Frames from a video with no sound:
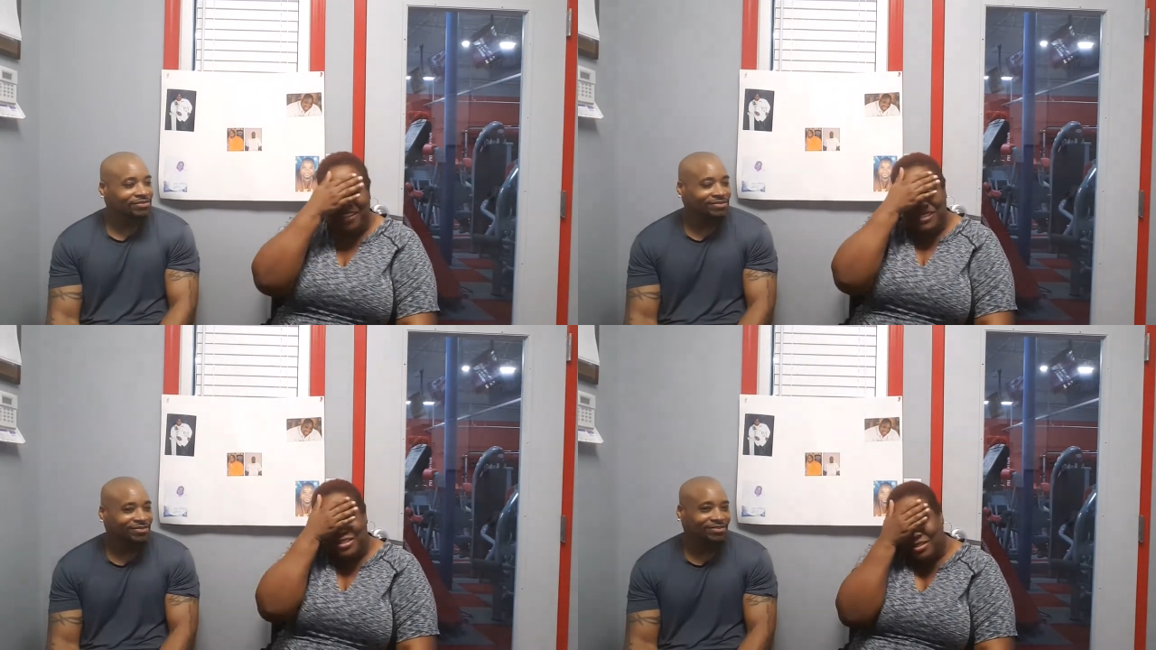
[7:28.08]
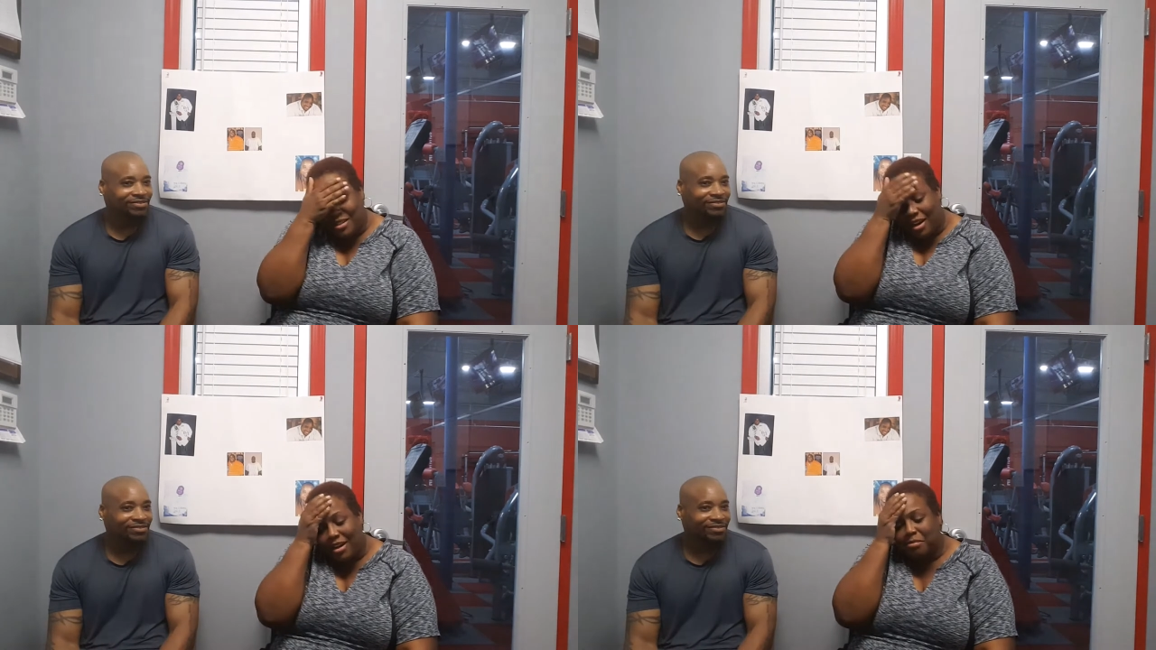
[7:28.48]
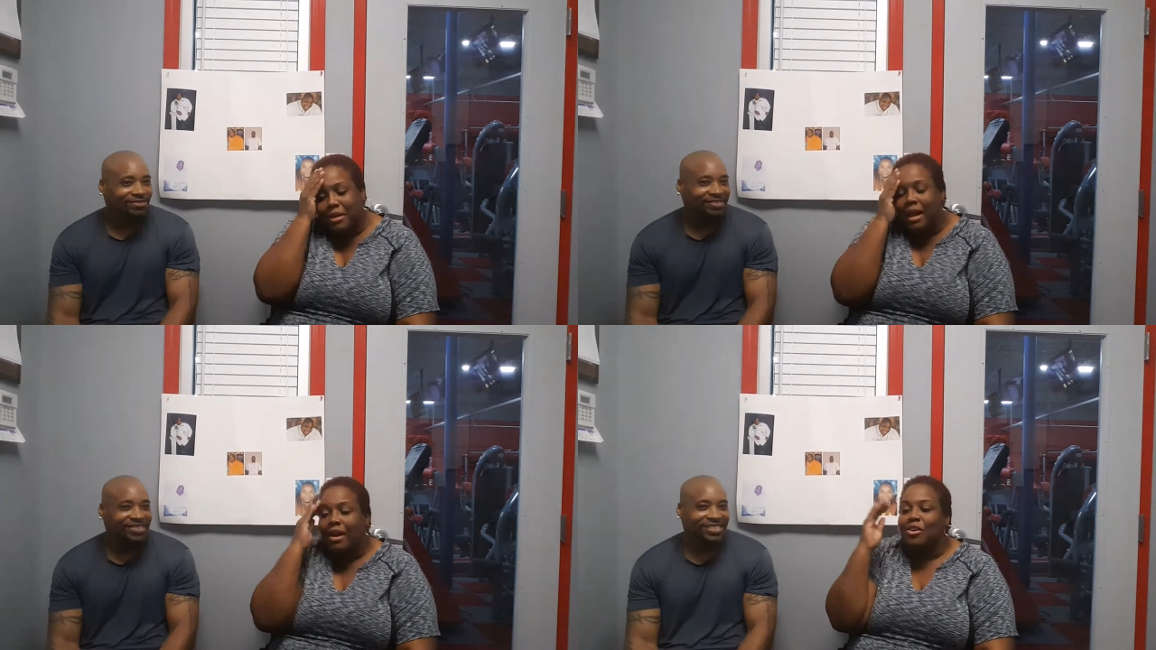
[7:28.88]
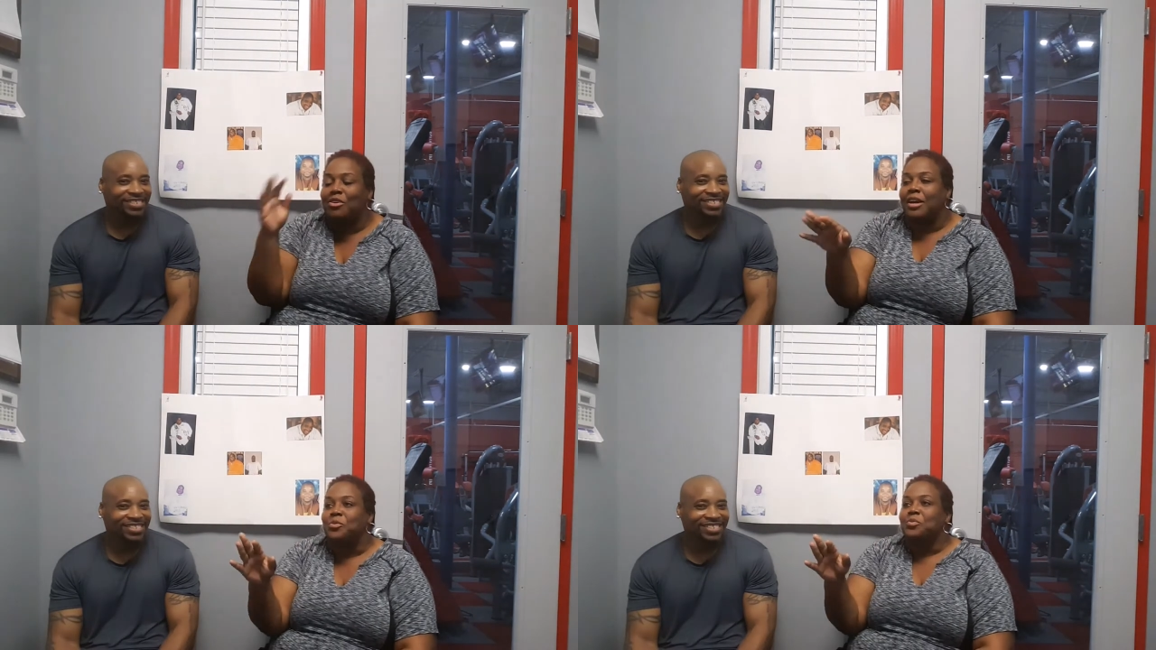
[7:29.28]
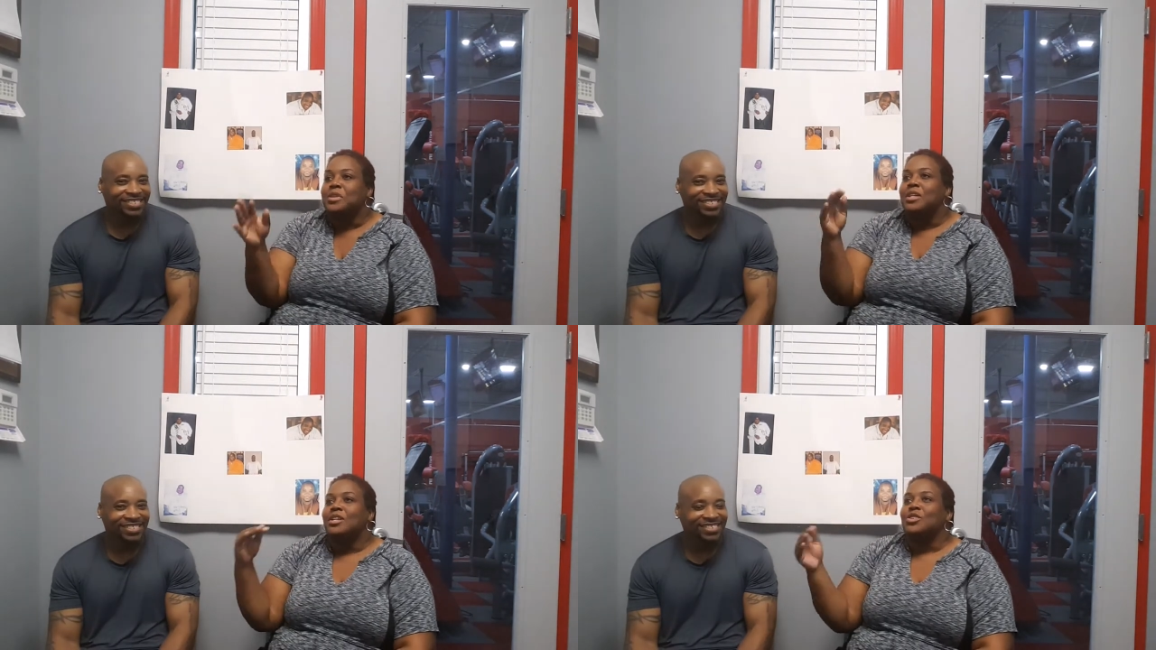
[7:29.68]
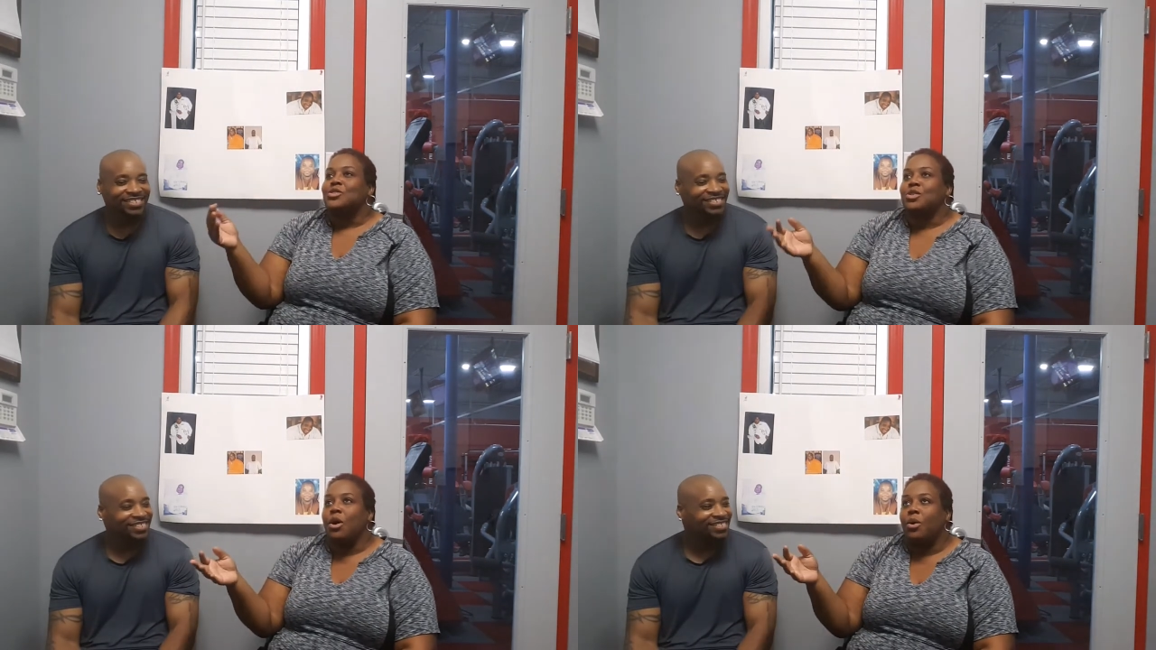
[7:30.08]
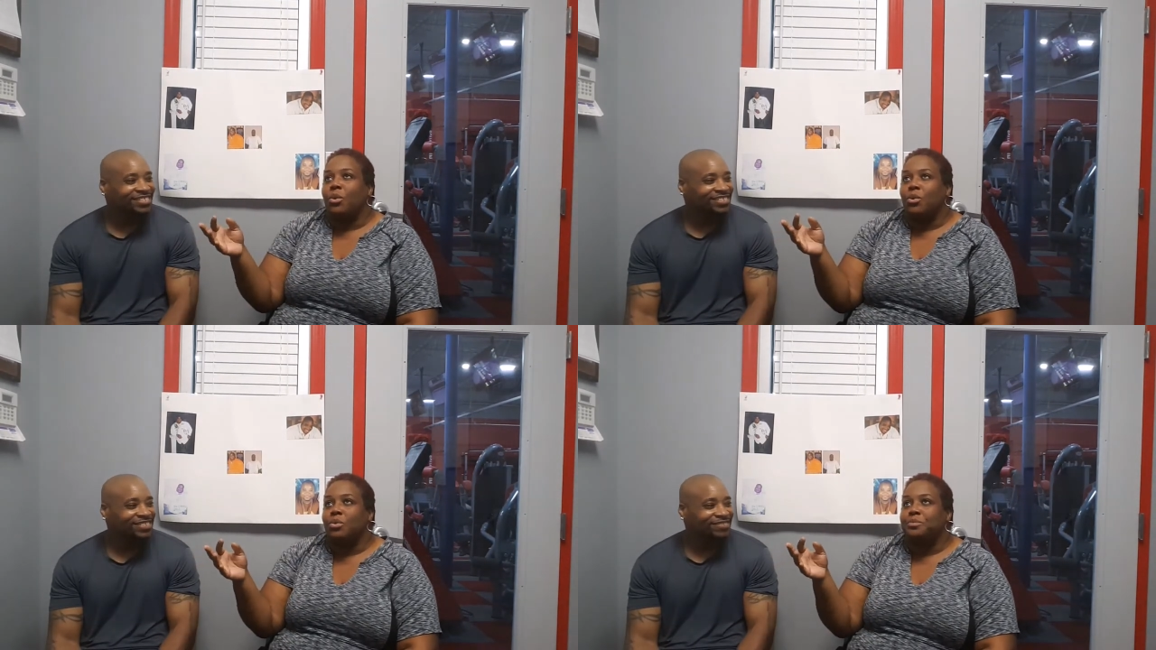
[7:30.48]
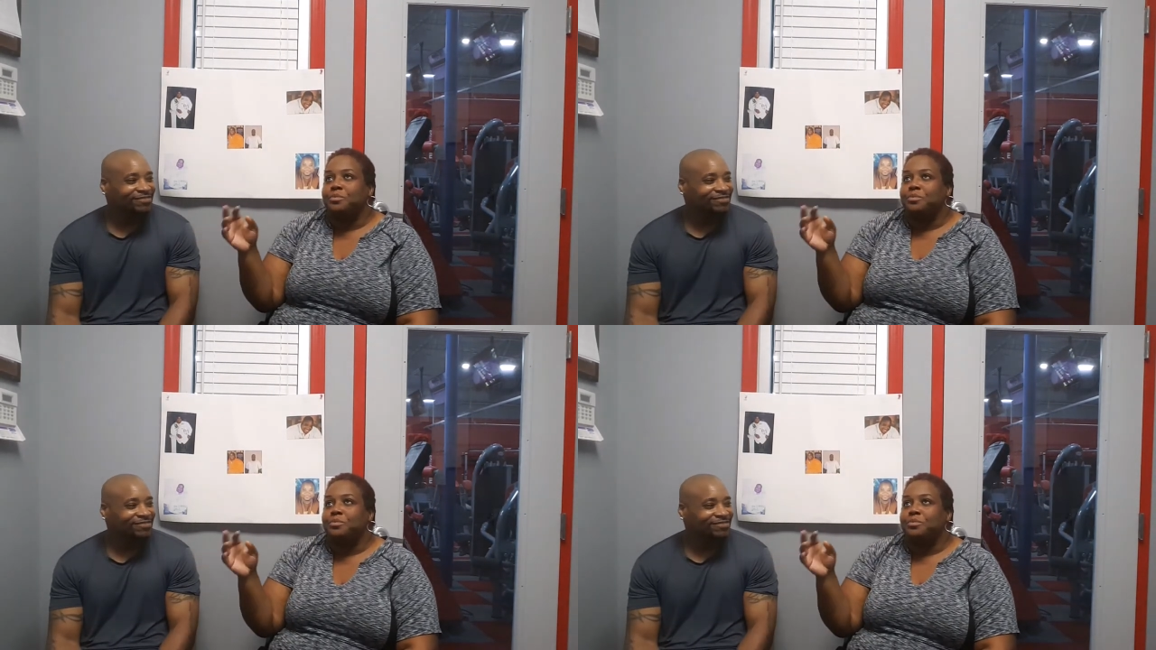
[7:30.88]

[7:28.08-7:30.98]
Speaker 1: it just tired me out. Okay. So